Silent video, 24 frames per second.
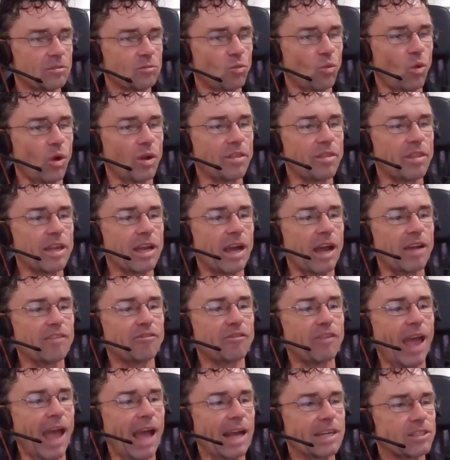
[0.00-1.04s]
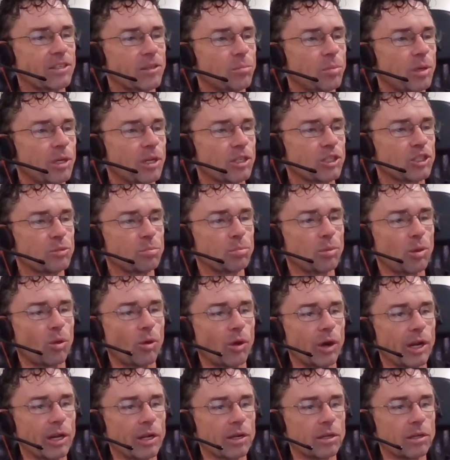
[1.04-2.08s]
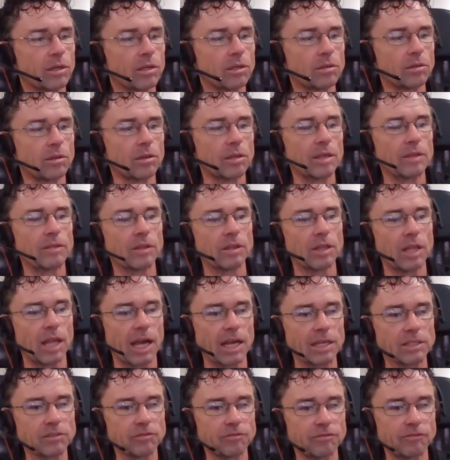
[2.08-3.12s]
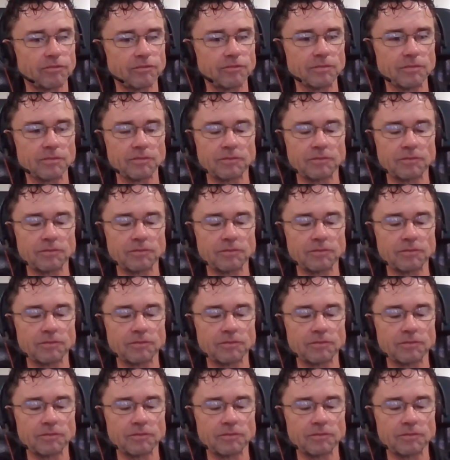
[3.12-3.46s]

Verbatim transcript: one thing I've actually been exploring in the last